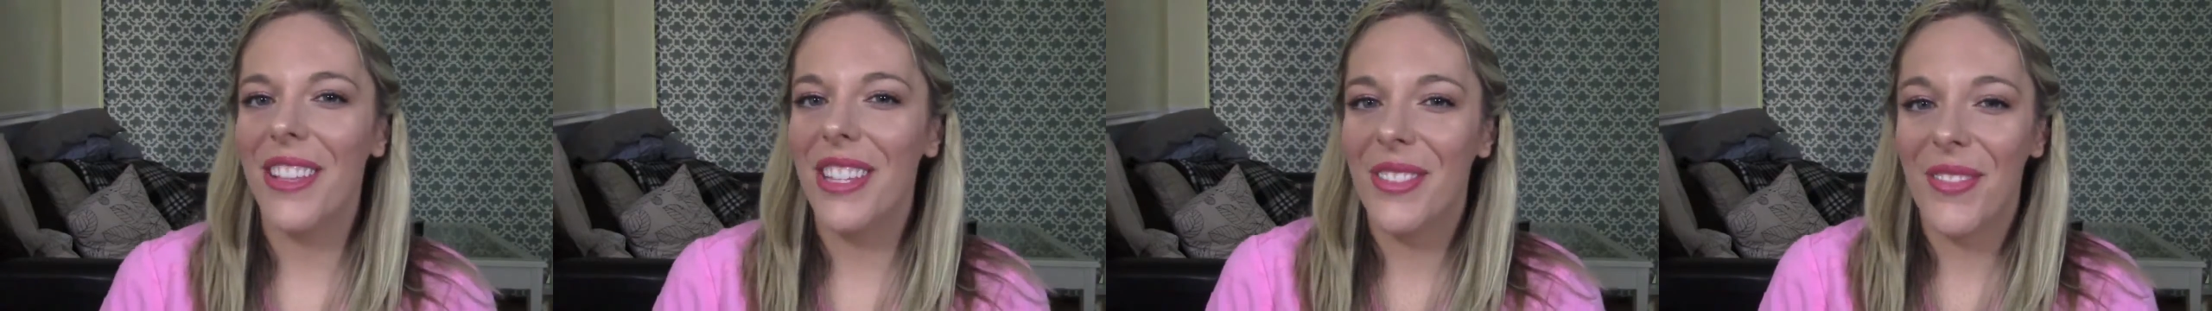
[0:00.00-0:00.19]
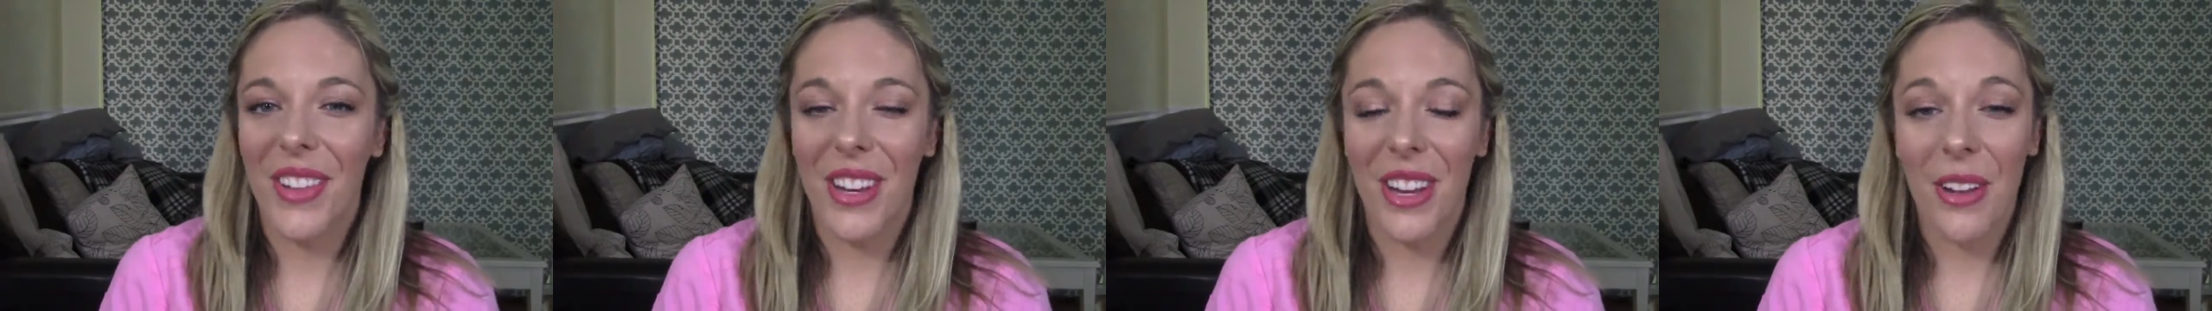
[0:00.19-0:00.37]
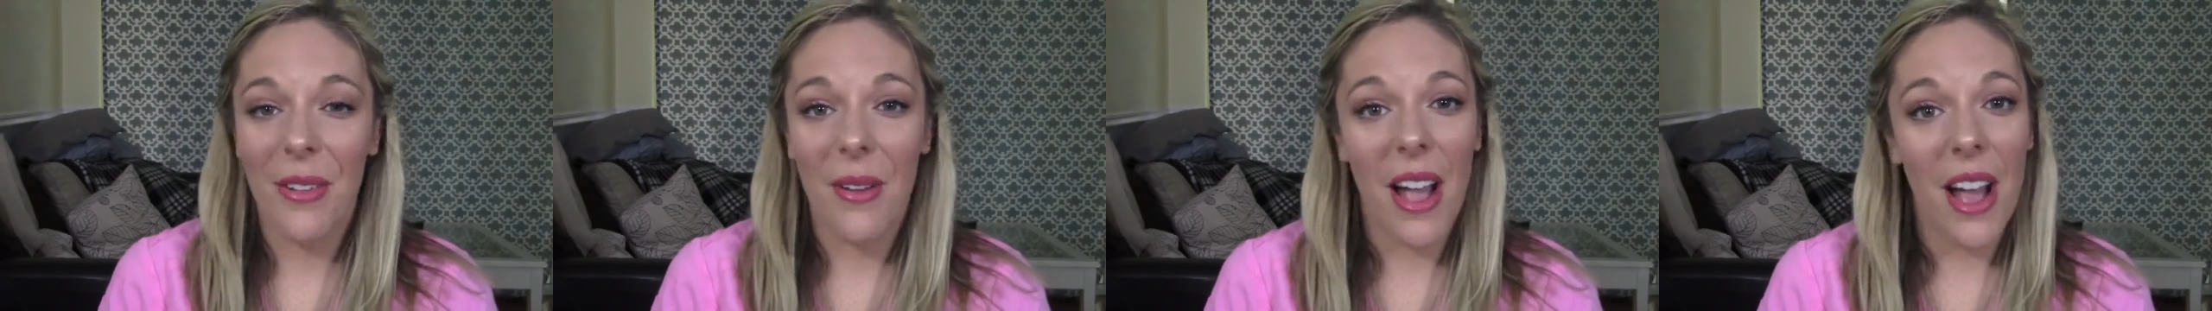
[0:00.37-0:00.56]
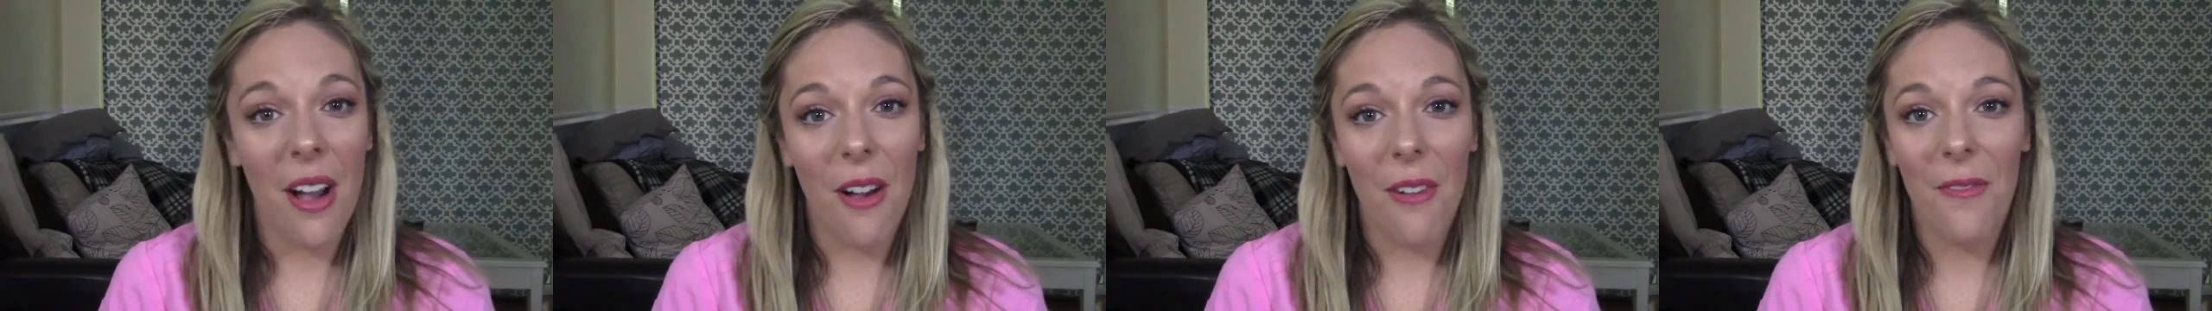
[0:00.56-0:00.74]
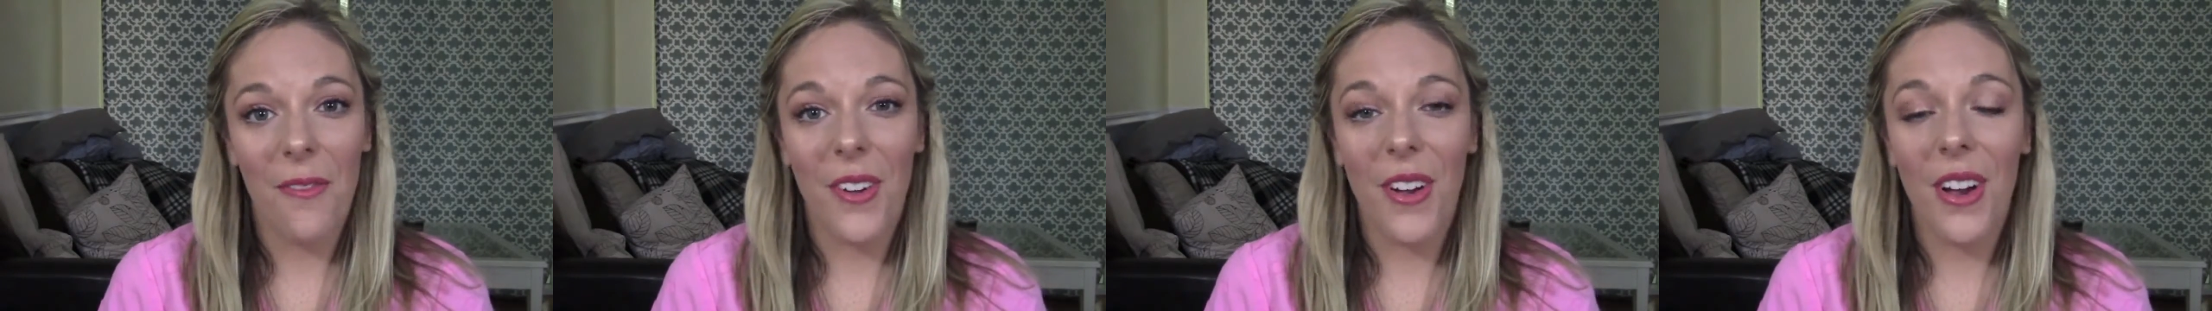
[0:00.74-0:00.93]
this video
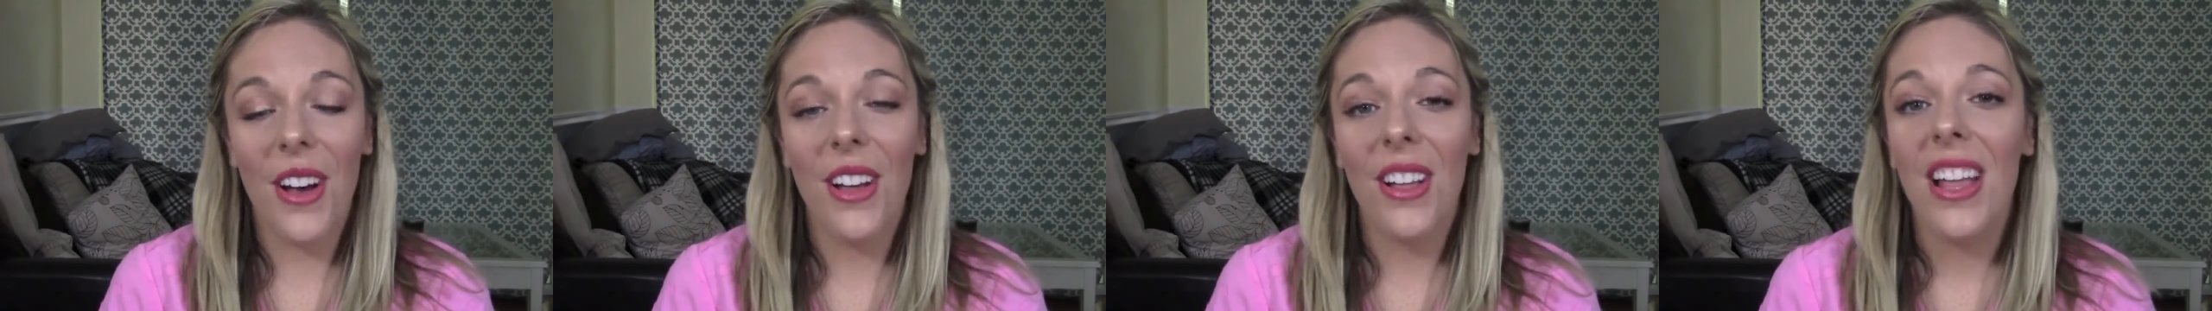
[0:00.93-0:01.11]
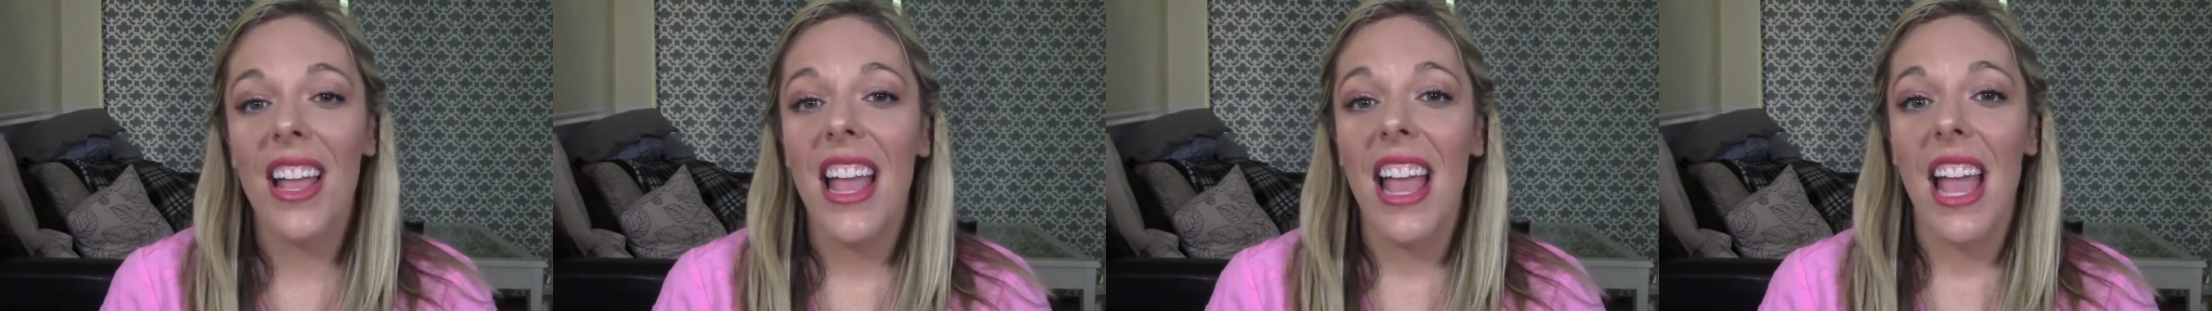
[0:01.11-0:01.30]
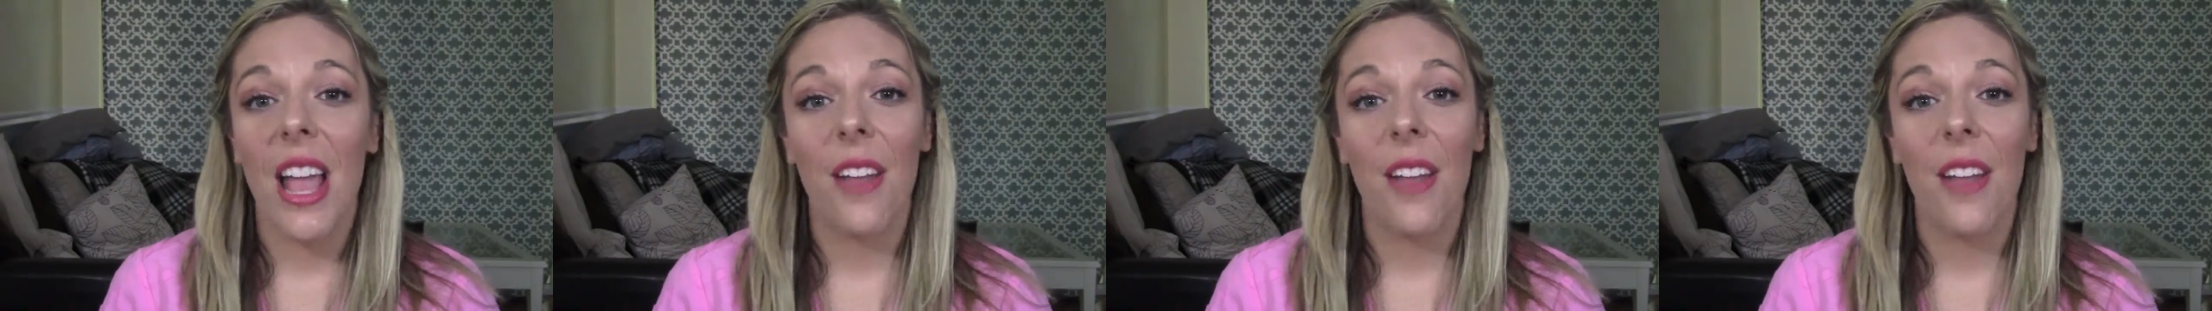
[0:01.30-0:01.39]
helpful.